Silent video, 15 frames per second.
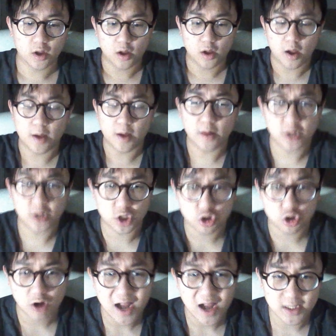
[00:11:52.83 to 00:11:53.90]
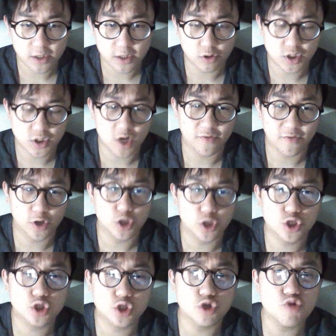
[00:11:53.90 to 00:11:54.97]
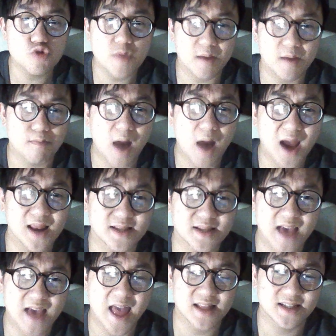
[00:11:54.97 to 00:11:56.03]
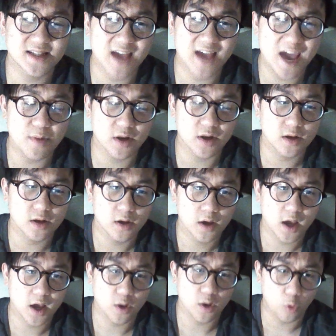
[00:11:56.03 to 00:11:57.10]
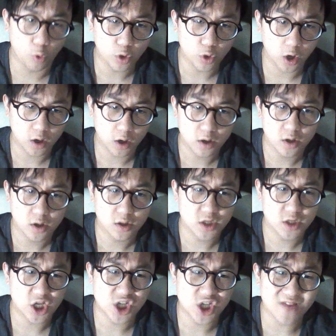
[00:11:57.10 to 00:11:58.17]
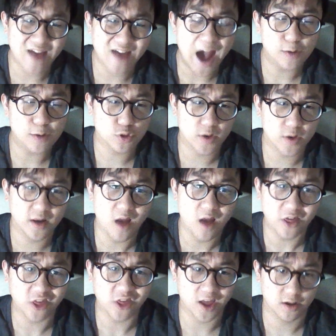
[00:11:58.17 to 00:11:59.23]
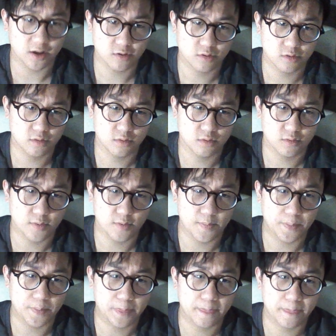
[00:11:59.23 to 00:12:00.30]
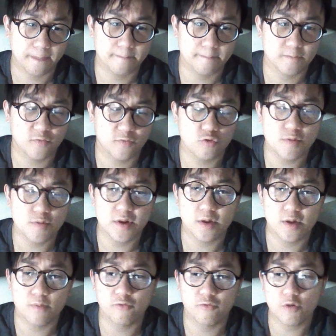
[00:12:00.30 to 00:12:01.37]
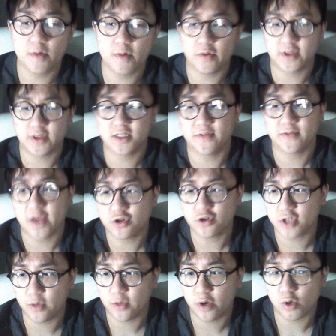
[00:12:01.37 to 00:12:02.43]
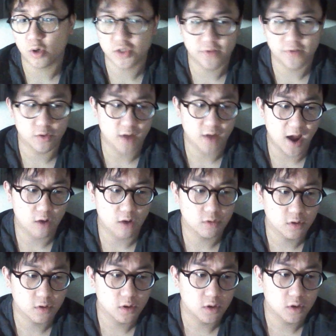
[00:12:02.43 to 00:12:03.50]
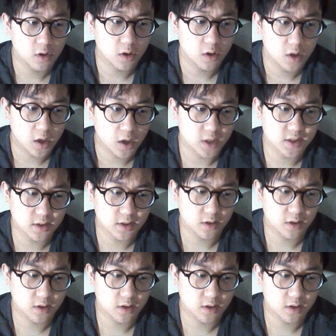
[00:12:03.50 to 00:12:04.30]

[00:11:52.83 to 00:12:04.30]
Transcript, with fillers: Distracting yourself and consuming mindless entertainment in order to achieve absolutely nothing. For a minute, for a minute, there's something interesting. We're gonna watch the video now because